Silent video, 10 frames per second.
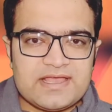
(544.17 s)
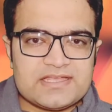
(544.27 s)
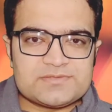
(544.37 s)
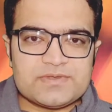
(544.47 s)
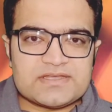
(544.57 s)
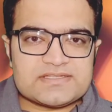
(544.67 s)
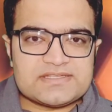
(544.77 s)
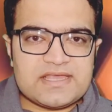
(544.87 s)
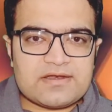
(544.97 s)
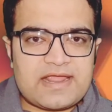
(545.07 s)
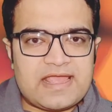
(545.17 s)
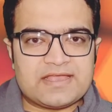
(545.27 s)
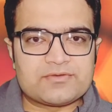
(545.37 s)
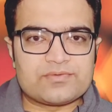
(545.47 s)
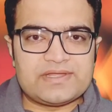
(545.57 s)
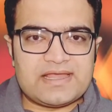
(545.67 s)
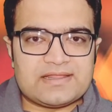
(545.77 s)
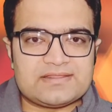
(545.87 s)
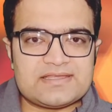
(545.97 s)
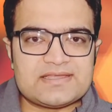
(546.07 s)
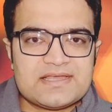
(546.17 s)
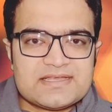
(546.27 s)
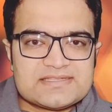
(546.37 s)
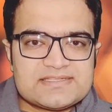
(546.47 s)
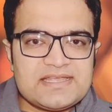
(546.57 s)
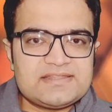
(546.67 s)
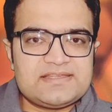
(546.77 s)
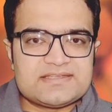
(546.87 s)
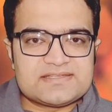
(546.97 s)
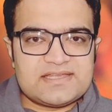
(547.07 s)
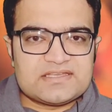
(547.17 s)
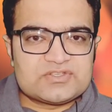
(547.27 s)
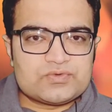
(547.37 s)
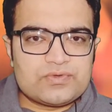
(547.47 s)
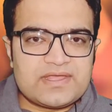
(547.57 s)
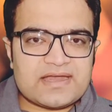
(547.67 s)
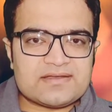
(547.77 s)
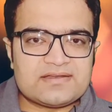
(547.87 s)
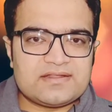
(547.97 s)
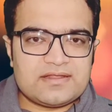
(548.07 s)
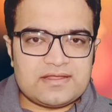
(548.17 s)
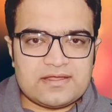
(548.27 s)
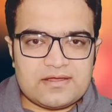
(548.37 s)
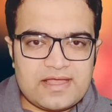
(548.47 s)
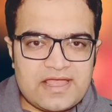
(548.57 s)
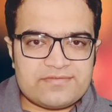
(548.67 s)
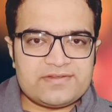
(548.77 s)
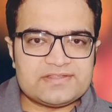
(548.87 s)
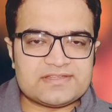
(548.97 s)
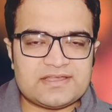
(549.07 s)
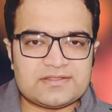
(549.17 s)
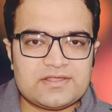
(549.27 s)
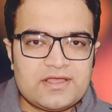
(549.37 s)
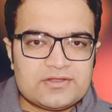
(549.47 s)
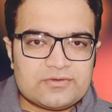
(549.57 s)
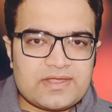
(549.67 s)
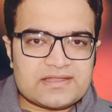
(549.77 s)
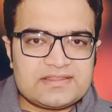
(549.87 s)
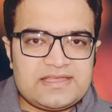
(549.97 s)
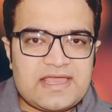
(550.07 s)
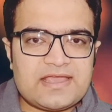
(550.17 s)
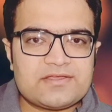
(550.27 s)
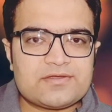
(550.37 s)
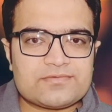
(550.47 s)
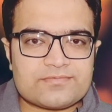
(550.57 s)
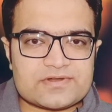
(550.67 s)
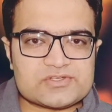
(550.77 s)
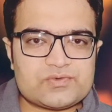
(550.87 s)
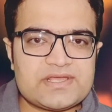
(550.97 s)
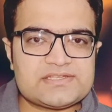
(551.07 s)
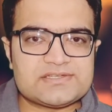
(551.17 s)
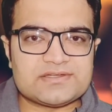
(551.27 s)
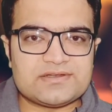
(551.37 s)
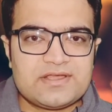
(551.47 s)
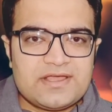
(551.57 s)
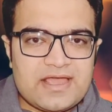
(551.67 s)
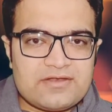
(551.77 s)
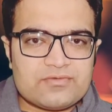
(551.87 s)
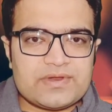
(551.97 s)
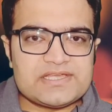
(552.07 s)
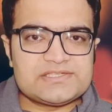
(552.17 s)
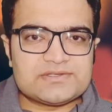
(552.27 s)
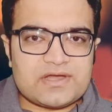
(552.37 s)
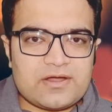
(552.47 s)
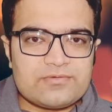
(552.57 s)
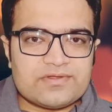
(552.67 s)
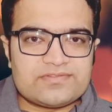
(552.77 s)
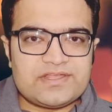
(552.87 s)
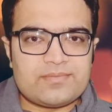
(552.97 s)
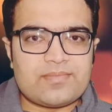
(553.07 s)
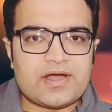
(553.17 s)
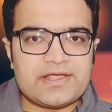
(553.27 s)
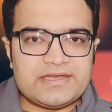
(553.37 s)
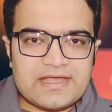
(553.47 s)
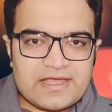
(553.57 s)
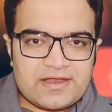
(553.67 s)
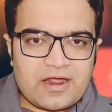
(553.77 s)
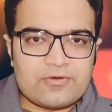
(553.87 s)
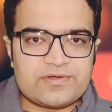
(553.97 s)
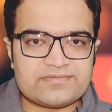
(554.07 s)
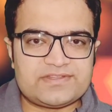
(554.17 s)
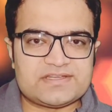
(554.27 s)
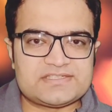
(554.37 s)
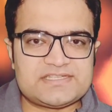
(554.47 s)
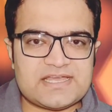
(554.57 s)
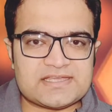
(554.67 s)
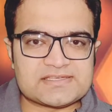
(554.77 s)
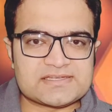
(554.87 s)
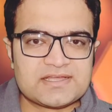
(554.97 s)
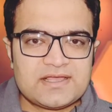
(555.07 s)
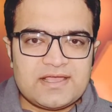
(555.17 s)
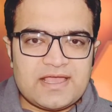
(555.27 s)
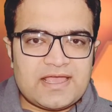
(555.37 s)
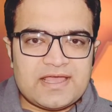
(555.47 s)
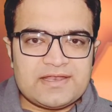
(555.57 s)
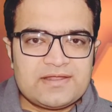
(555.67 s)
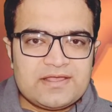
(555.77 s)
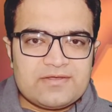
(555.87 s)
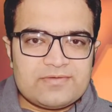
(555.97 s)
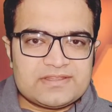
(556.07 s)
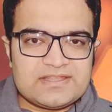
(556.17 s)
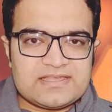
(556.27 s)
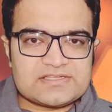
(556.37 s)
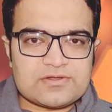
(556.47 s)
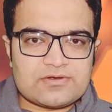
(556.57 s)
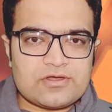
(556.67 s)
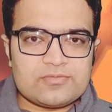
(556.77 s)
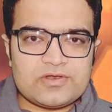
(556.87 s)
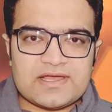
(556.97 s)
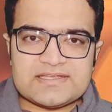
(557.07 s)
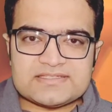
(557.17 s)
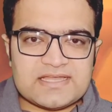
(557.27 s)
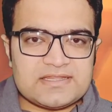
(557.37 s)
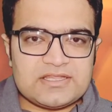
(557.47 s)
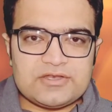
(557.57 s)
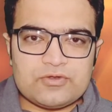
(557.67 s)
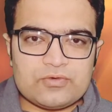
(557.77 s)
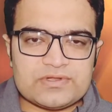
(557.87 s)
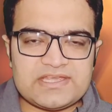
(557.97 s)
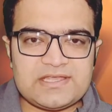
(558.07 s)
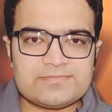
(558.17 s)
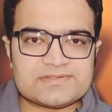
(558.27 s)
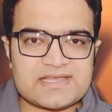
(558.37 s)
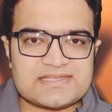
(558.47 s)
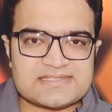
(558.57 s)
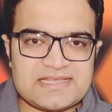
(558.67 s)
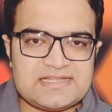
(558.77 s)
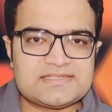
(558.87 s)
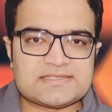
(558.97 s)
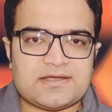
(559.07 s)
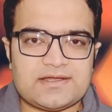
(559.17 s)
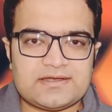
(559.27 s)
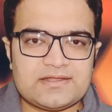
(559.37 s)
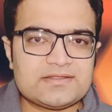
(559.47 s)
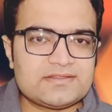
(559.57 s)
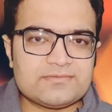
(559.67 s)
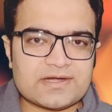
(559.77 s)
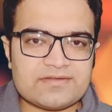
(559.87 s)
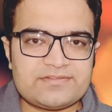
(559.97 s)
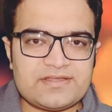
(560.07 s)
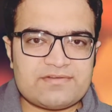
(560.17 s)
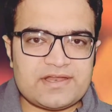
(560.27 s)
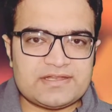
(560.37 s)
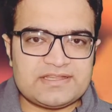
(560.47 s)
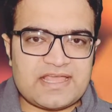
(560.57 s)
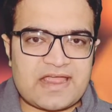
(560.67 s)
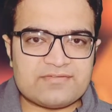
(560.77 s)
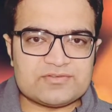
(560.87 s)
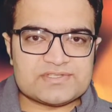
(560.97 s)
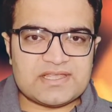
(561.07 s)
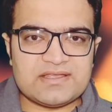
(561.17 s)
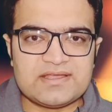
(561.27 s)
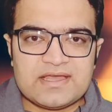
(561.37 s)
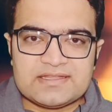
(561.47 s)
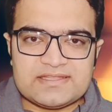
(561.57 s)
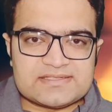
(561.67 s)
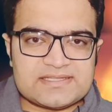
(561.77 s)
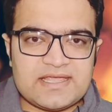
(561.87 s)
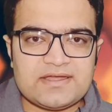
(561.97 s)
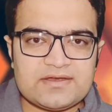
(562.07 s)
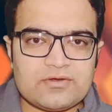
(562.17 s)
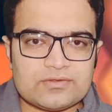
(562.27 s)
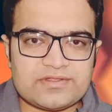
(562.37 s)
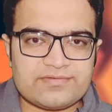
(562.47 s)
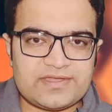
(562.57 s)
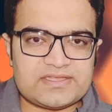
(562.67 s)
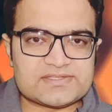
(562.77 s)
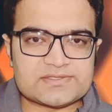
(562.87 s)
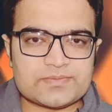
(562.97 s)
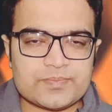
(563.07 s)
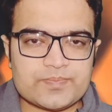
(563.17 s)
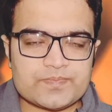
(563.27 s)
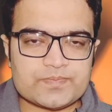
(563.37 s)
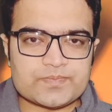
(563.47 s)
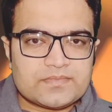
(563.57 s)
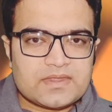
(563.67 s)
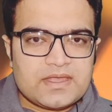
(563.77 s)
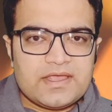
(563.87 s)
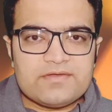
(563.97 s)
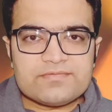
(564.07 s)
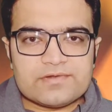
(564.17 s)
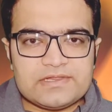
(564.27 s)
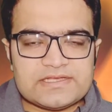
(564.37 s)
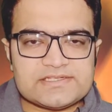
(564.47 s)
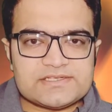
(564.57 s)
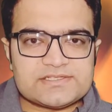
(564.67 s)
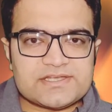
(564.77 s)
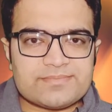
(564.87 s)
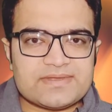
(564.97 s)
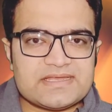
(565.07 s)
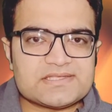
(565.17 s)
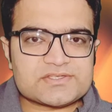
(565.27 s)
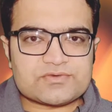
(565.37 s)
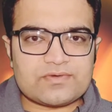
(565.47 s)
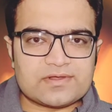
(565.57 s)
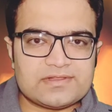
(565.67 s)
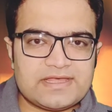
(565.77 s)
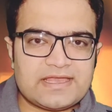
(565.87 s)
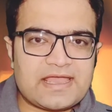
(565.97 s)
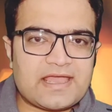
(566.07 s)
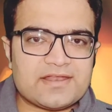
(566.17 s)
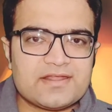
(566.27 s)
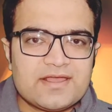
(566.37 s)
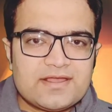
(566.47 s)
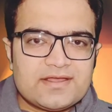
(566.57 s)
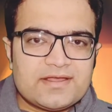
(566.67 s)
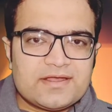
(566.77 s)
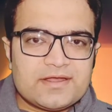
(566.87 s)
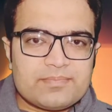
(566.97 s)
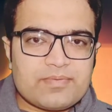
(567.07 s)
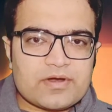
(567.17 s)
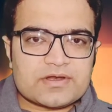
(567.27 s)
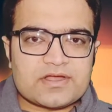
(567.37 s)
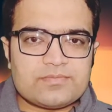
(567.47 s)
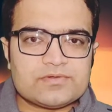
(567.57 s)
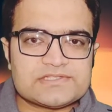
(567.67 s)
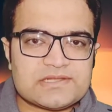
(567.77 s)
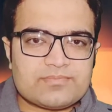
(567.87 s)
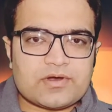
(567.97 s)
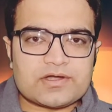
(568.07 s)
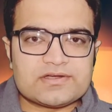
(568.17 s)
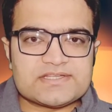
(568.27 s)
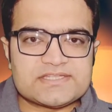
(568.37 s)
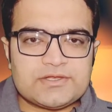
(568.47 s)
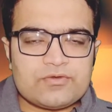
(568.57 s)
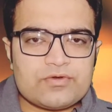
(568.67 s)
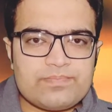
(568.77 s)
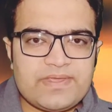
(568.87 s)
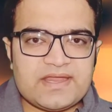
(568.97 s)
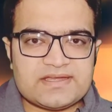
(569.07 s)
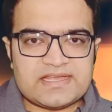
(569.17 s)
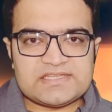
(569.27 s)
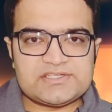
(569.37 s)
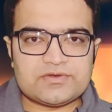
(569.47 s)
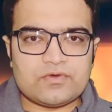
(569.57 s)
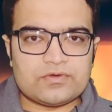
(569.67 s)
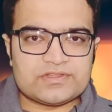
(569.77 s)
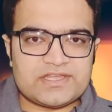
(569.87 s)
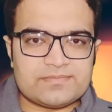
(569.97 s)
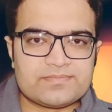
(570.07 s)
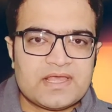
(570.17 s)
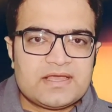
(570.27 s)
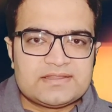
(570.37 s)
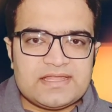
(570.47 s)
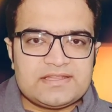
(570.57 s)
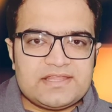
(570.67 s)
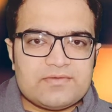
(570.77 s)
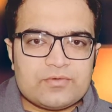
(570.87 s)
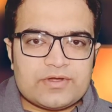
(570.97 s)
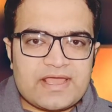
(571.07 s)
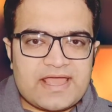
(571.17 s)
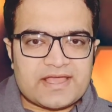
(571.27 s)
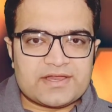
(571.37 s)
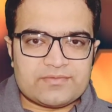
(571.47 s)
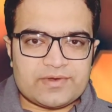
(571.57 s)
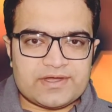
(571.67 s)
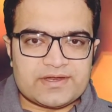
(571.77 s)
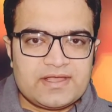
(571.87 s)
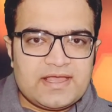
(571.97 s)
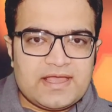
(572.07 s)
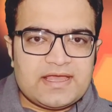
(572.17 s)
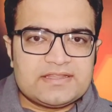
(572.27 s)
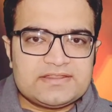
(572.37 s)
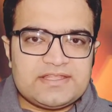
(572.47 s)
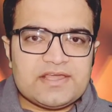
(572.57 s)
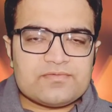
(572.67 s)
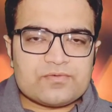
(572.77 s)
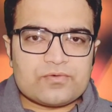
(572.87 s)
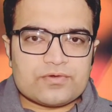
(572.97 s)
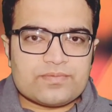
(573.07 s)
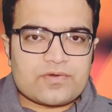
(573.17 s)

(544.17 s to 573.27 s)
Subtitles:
is because they are angry, and they say these things to get everything, to get the anger, frustration, and rage out of their mind and out of their chest. And when things are normalized, then they don't keep things inside. Whatever they have to say, they say it on the face. If relationship is struggling and couples and partners, they don't pay attention on them, then they would aggravate. And therefore